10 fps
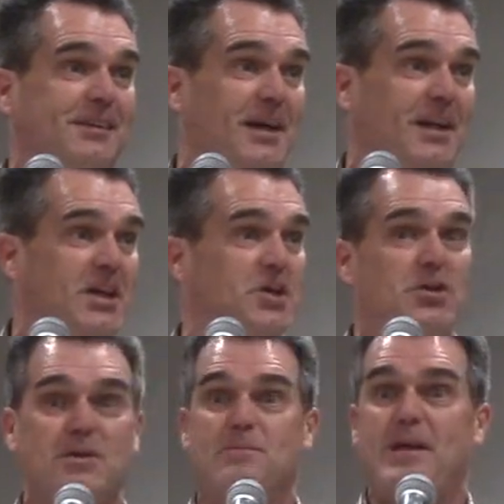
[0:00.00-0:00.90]
And he
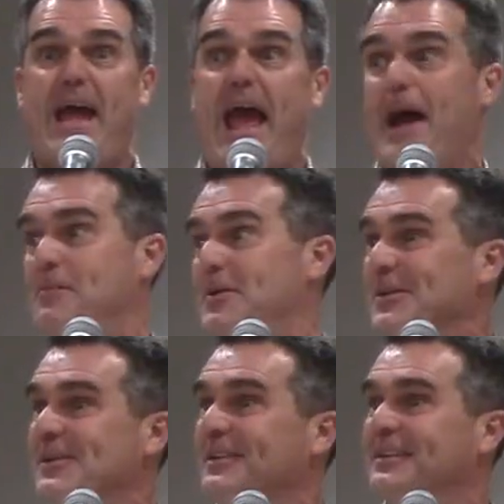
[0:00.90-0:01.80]
couldn't be
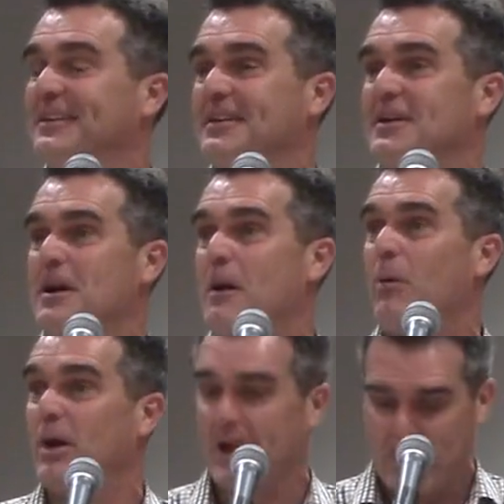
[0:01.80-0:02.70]
happier
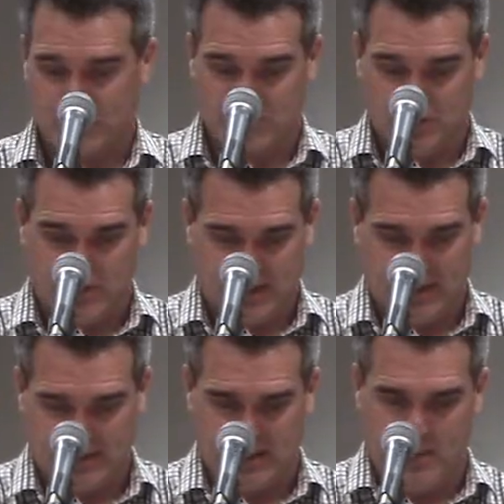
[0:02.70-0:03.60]
about what God was
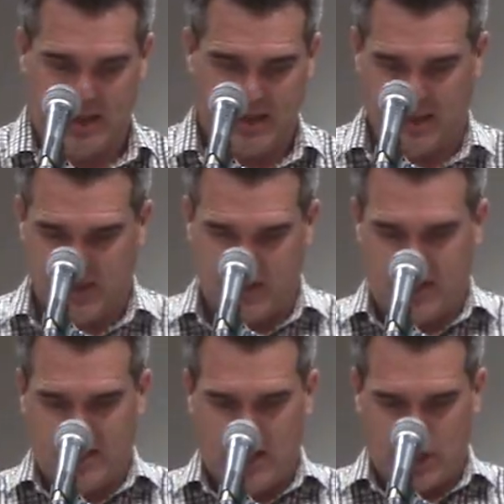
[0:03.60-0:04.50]
doing in them, and
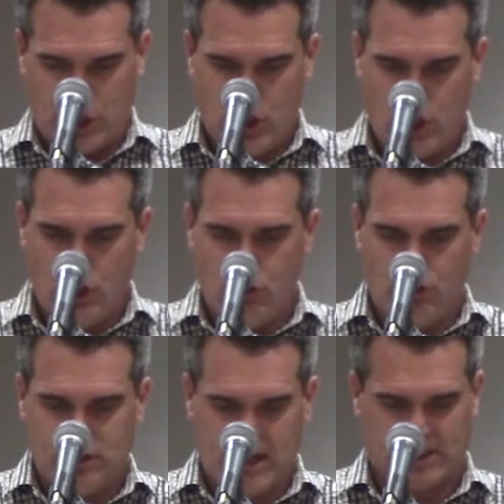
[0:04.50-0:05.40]
he had a
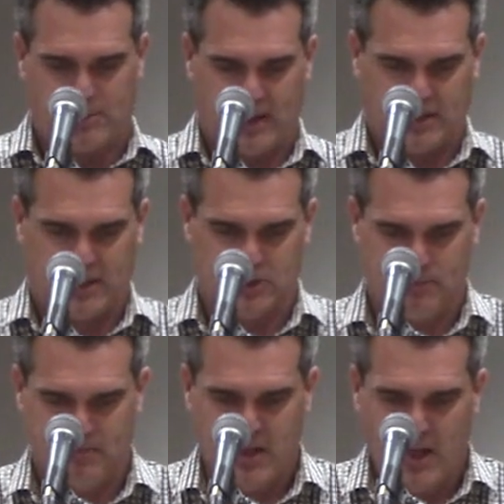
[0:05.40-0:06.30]
huge
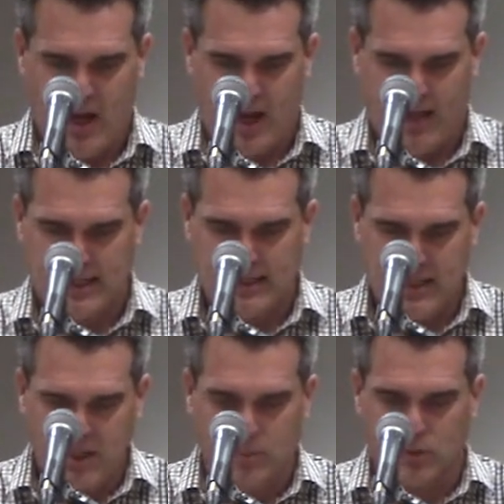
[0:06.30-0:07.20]
expectation. In
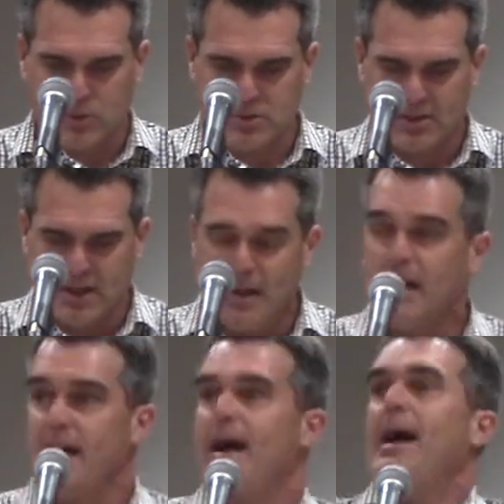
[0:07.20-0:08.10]
Hebrews,
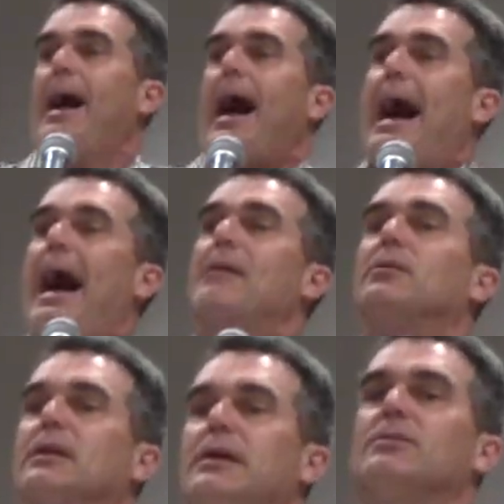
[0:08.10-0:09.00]
I
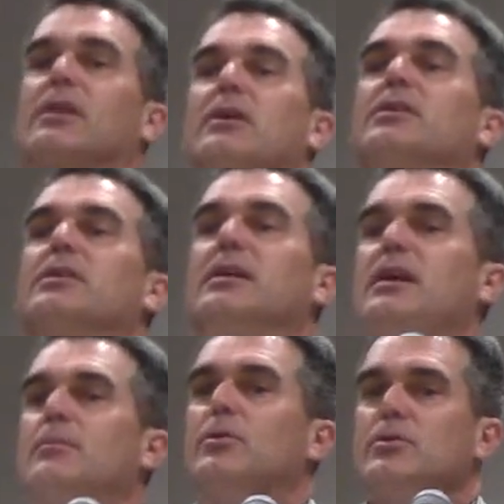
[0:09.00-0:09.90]
believe the letter to the
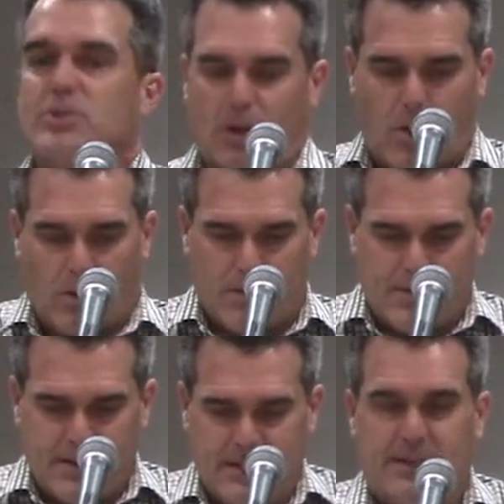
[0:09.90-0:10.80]
Hebrews, the whole
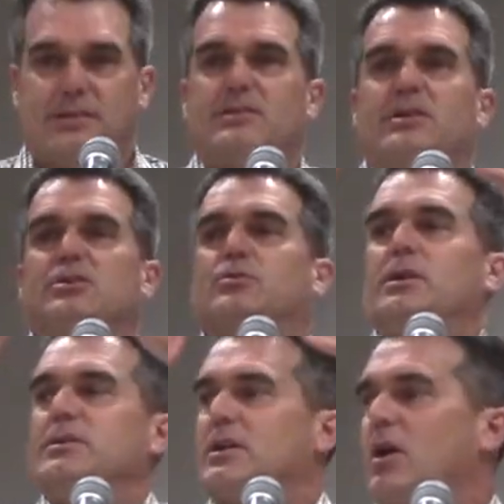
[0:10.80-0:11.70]
thing is
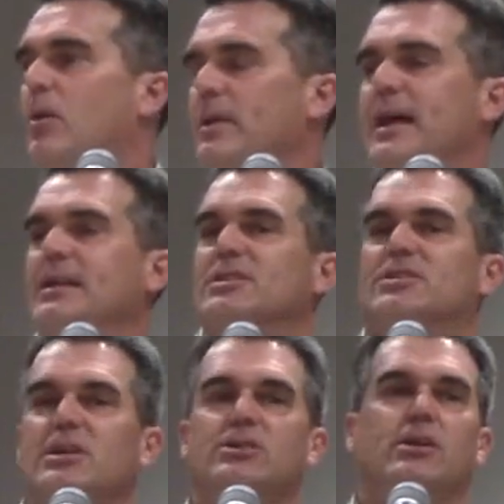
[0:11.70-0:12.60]
written to culminate
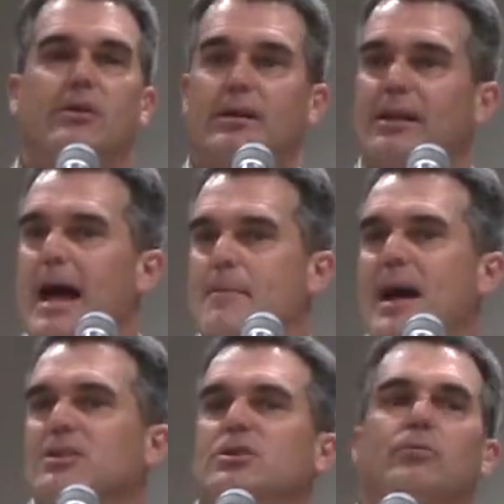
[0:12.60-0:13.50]
essentially or to
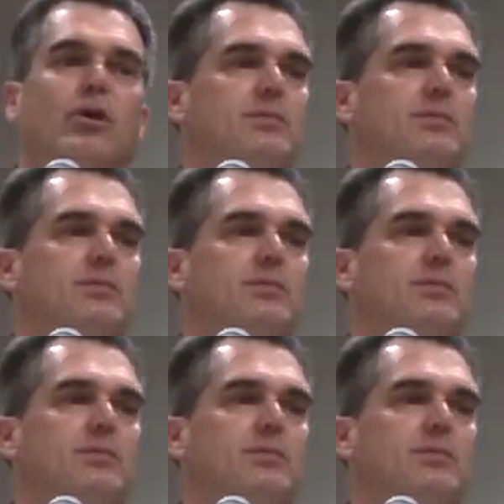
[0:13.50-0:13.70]
climax in